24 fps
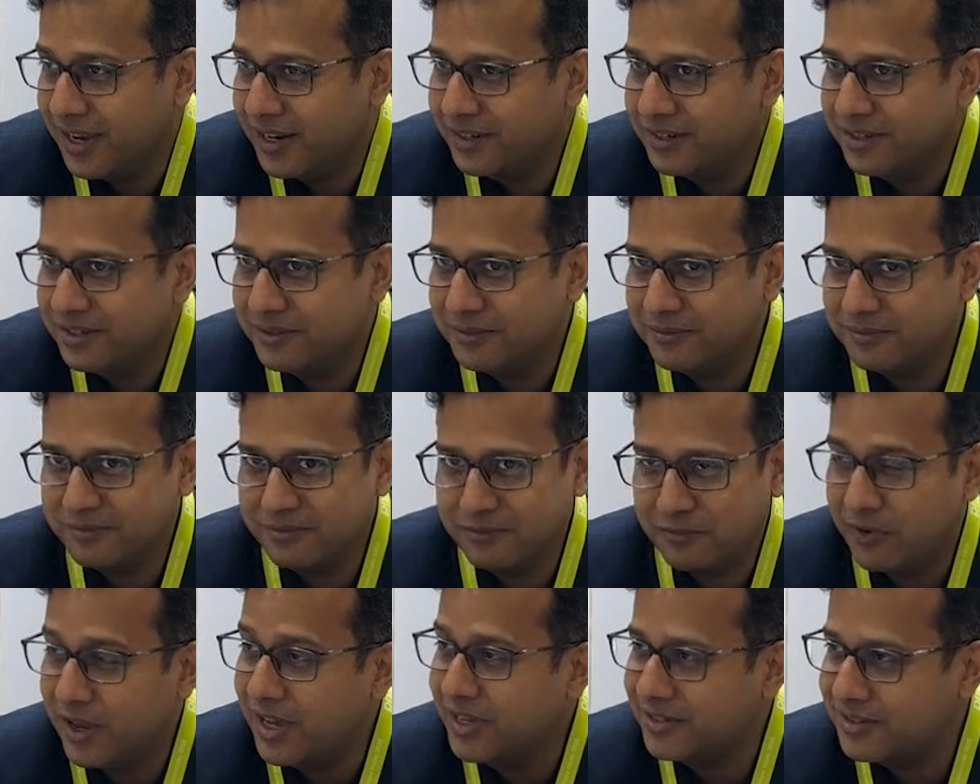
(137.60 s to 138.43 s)
in
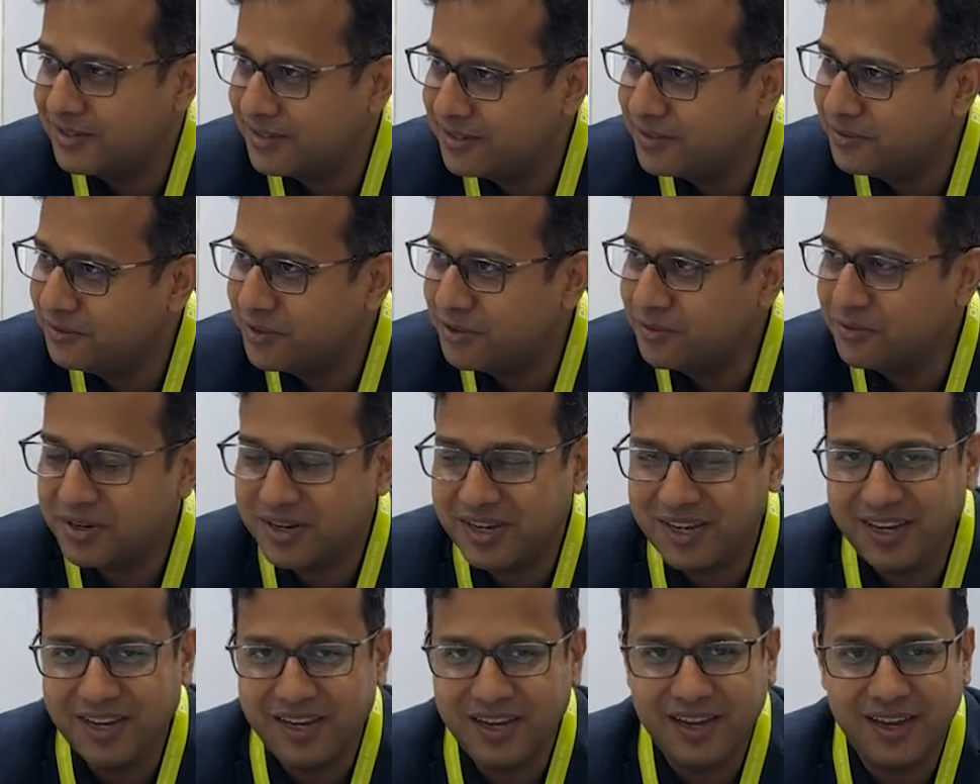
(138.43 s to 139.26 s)
waste, we were
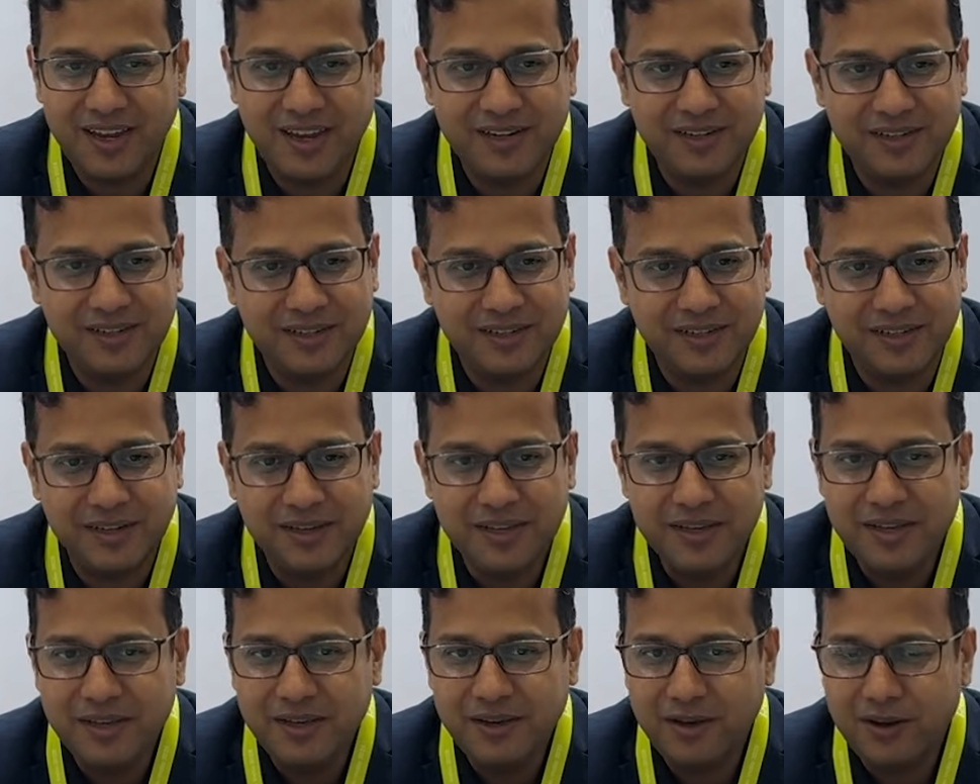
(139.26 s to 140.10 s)
working yeah. in
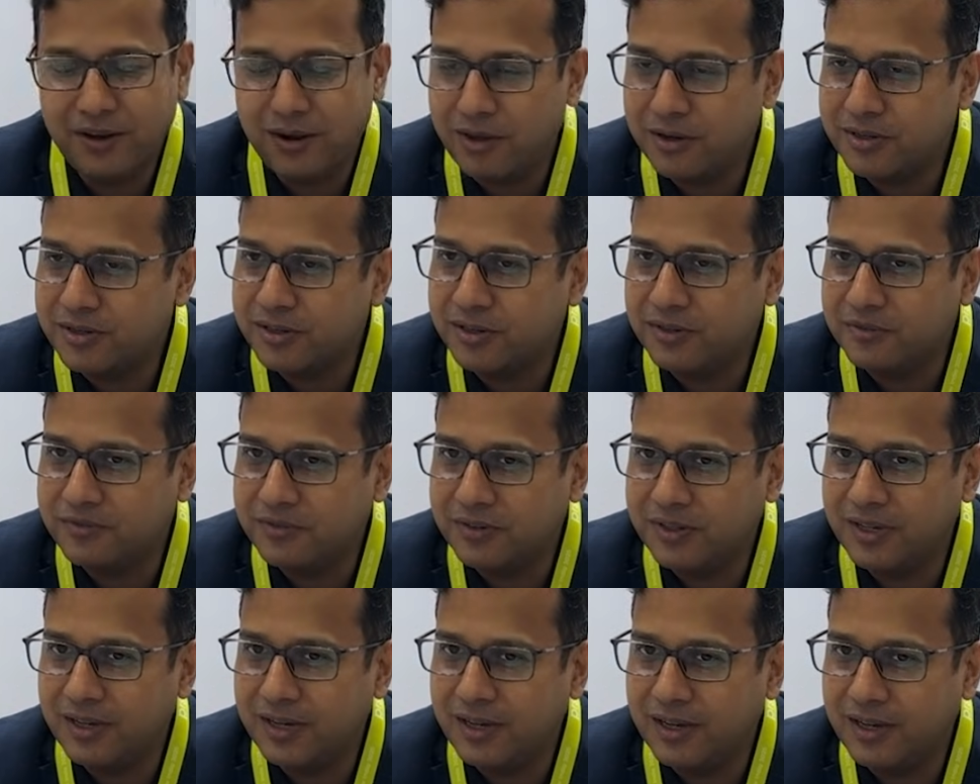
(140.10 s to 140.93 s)
uh, a lot of
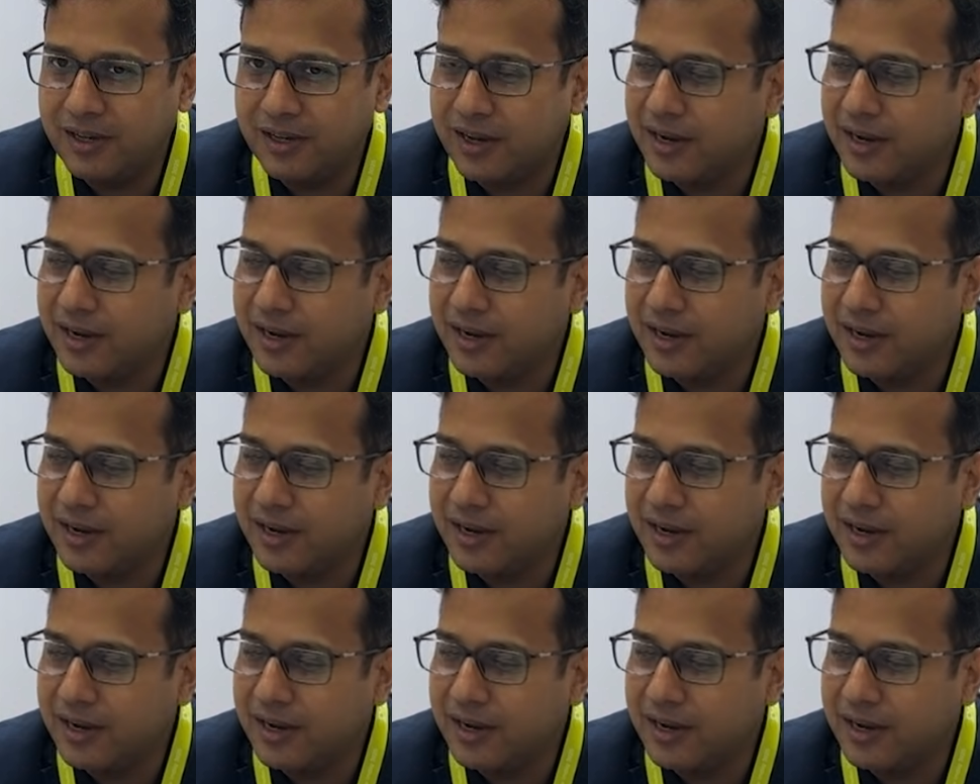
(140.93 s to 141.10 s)
uh,